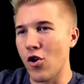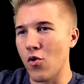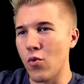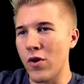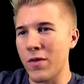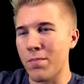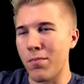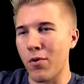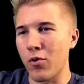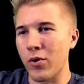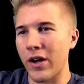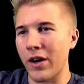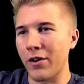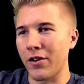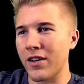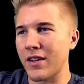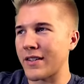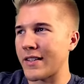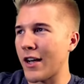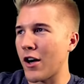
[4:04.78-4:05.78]
Oh, with
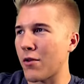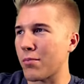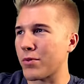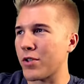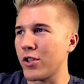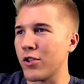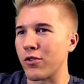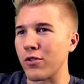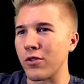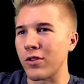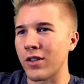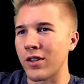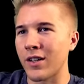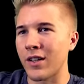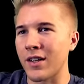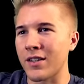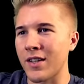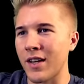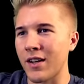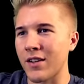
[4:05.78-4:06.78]
Bulgaria's help too.
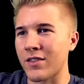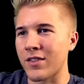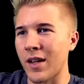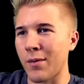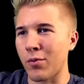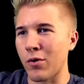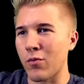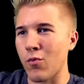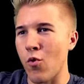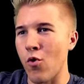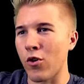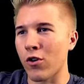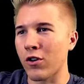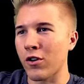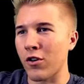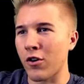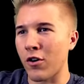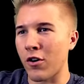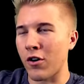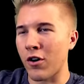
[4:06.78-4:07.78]
Is that a separate war,
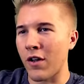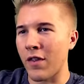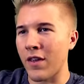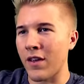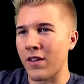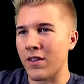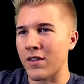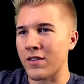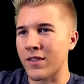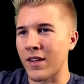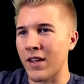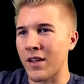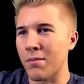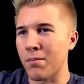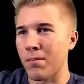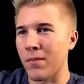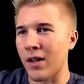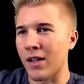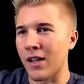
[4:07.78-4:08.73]
or are they in the same